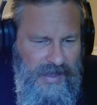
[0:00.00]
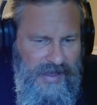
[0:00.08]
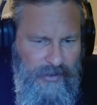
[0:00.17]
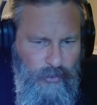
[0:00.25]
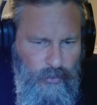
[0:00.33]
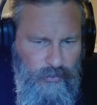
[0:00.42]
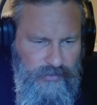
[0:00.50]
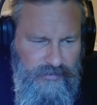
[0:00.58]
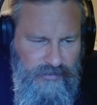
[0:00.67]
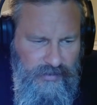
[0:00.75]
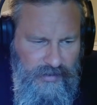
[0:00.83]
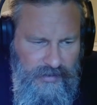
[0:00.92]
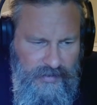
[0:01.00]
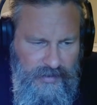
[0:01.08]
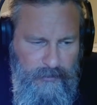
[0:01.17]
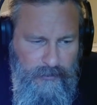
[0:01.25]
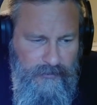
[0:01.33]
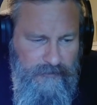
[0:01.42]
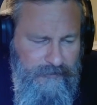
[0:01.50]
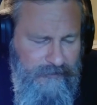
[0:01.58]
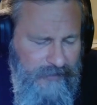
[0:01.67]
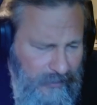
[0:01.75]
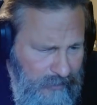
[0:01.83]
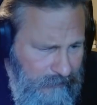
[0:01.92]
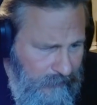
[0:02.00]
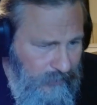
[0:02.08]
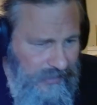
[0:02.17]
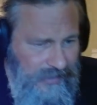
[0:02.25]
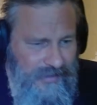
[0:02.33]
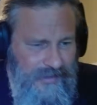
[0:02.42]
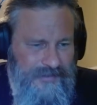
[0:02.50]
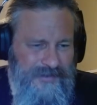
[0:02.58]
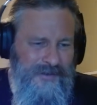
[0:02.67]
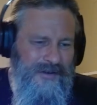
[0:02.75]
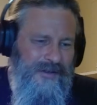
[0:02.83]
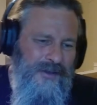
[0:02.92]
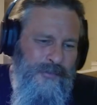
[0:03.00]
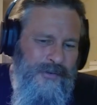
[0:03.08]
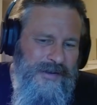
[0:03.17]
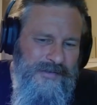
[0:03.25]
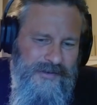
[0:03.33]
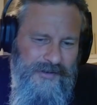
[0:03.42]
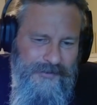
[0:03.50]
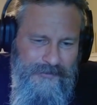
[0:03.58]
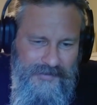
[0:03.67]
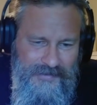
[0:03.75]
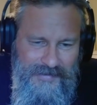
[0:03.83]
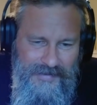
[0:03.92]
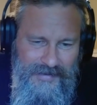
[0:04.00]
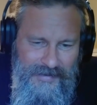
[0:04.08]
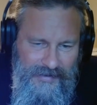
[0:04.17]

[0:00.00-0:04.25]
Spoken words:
how it was done, and they put very few details out in their press conference.